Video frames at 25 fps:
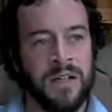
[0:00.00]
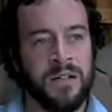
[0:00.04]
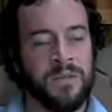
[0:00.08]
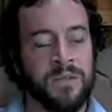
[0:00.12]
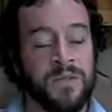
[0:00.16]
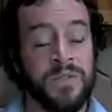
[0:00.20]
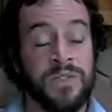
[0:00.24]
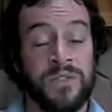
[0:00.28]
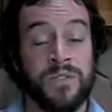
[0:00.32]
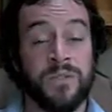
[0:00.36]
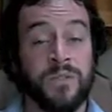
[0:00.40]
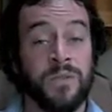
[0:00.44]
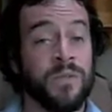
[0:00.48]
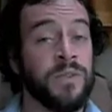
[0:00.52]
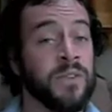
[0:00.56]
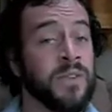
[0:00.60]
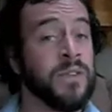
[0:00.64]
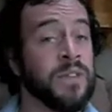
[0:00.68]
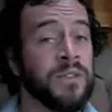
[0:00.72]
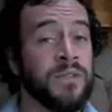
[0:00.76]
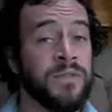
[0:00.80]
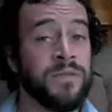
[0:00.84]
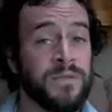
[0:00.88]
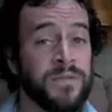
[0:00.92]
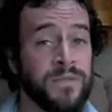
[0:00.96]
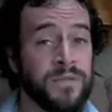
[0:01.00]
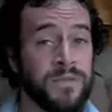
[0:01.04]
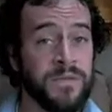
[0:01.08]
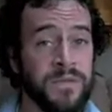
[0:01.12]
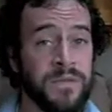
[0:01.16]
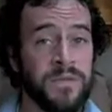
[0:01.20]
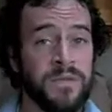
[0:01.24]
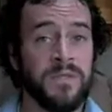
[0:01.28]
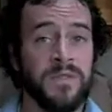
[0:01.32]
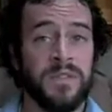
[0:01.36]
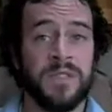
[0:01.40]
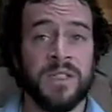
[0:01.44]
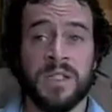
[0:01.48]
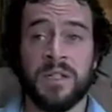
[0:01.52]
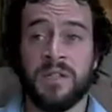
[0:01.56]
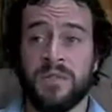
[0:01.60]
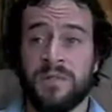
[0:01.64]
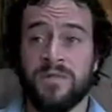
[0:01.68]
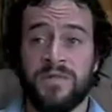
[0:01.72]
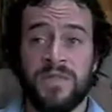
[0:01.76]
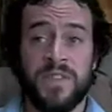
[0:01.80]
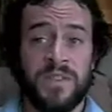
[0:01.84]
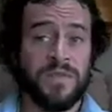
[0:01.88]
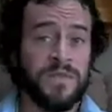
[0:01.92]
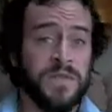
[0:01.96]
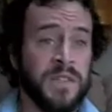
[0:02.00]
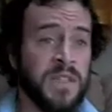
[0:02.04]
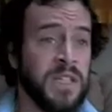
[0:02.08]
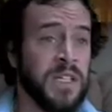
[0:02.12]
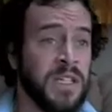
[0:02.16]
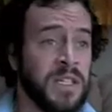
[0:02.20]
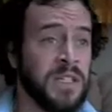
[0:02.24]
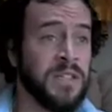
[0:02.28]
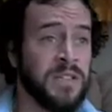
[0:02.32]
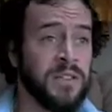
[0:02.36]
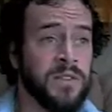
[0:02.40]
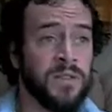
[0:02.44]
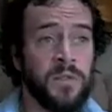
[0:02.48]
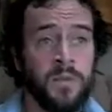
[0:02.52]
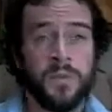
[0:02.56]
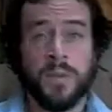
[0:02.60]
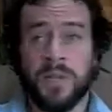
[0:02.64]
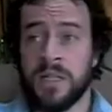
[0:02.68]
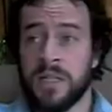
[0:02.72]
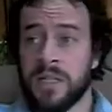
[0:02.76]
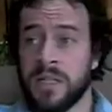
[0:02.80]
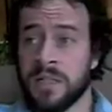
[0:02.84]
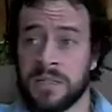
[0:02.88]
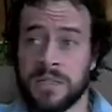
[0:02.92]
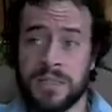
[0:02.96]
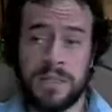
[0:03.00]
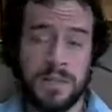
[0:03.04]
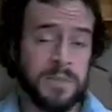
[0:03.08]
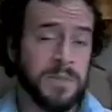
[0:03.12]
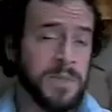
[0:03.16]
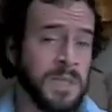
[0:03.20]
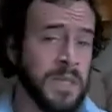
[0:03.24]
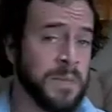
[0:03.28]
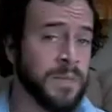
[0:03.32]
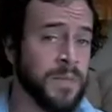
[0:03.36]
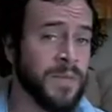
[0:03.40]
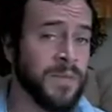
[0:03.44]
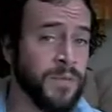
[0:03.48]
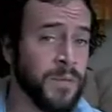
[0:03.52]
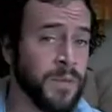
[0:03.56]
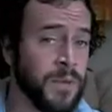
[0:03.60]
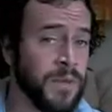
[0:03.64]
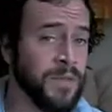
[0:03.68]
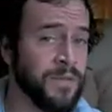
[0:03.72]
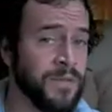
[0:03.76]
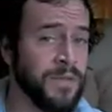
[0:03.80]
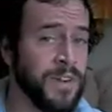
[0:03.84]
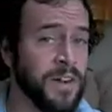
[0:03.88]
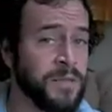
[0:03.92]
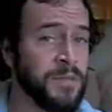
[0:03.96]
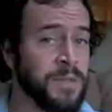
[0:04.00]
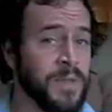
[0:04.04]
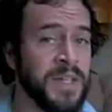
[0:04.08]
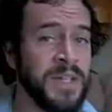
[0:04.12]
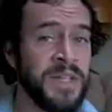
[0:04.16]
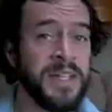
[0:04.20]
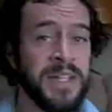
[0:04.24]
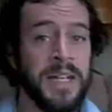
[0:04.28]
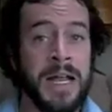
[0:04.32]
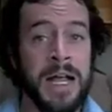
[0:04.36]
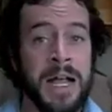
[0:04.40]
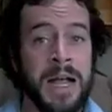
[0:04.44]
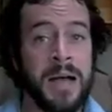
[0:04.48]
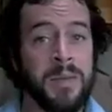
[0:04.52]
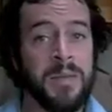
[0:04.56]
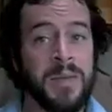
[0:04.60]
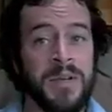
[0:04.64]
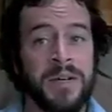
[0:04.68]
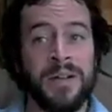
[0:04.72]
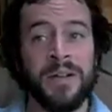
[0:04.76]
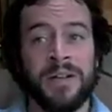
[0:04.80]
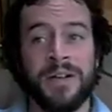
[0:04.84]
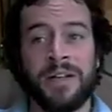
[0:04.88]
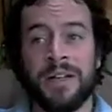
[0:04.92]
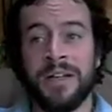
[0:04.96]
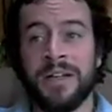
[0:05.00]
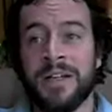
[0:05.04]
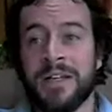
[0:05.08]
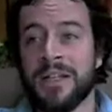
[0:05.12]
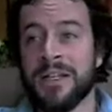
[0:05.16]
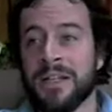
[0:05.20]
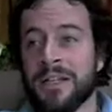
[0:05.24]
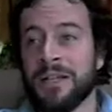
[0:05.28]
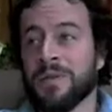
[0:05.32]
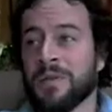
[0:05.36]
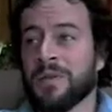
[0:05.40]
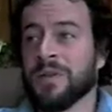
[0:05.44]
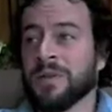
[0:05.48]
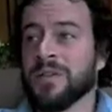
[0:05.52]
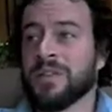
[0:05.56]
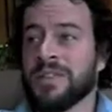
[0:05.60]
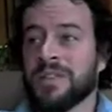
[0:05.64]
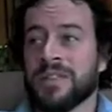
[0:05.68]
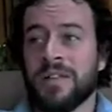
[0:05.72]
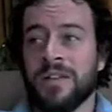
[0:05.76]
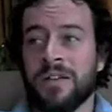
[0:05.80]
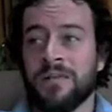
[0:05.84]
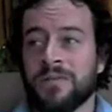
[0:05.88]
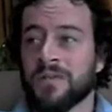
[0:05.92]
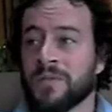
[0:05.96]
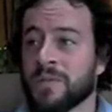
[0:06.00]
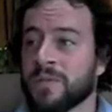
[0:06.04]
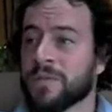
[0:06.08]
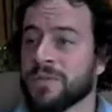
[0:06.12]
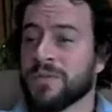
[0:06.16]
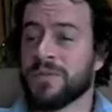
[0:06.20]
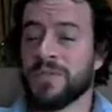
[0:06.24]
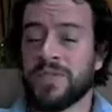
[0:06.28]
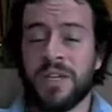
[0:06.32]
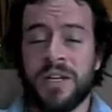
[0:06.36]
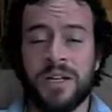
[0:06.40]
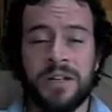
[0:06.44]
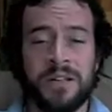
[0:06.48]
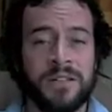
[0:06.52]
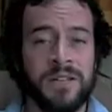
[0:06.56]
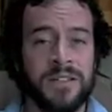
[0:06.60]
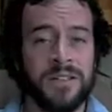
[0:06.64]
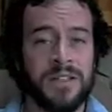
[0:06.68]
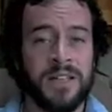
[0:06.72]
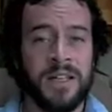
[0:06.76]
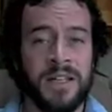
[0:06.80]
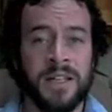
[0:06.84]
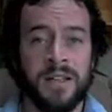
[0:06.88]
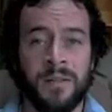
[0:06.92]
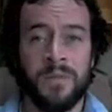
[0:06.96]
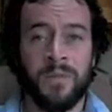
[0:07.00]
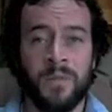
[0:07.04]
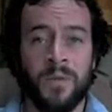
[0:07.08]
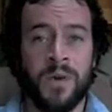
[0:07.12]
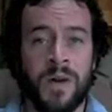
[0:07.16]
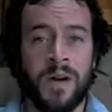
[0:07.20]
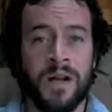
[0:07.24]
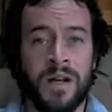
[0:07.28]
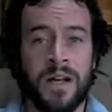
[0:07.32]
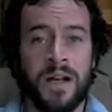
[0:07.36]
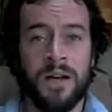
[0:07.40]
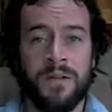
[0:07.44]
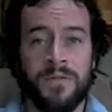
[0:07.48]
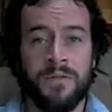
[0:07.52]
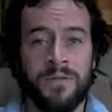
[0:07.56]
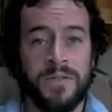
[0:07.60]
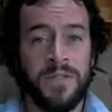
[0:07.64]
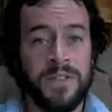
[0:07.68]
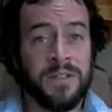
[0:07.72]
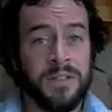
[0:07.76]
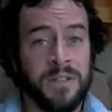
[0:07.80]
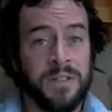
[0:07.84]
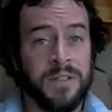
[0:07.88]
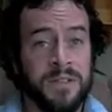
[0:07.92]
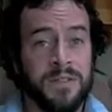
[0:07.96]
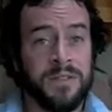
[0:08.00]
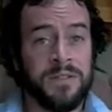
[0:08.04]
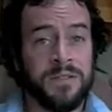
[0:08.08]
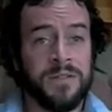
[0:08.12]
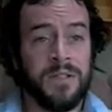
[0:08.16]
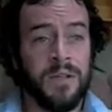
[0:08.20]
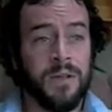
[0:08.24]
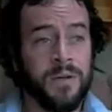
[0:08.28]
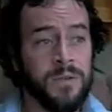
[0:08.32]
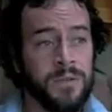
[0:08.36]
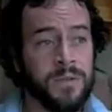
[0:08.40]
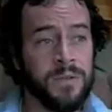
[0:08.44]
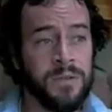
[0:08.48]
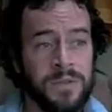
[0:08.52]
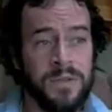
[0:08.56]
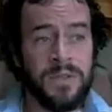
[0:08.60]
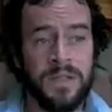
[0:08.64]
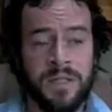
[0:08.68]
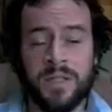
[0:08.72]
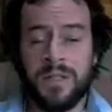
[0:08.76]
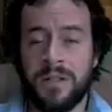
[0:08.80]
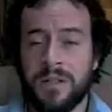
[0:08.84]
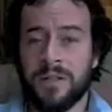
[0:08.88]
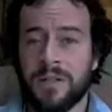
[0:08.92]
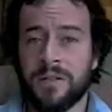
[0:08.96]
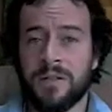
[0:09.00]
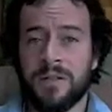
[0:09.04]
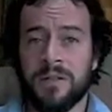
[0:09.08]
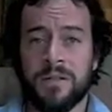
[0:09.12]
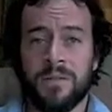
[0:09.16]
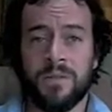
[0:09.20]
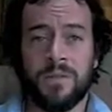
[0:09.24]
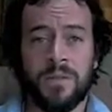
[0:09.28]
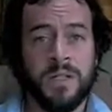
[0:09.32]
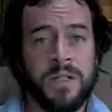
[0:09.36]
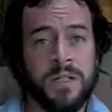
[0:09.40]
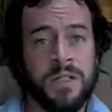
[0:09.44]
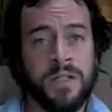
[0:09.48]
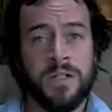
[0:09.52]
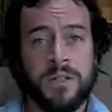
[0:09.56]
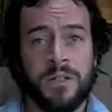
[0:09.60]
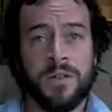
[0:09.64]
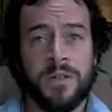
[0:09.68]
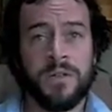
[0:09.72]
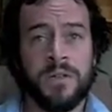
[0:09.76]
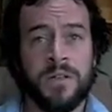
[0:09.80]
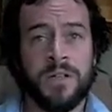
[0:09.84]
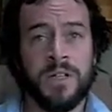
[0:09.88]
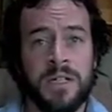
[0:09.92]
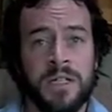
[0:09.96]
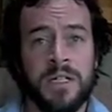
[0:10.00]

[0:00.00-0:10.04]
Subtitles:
restorative 15 to 20 to sometimes 45-minute nap here in one of these comfortable chairs, and walk out feeling totally renewed.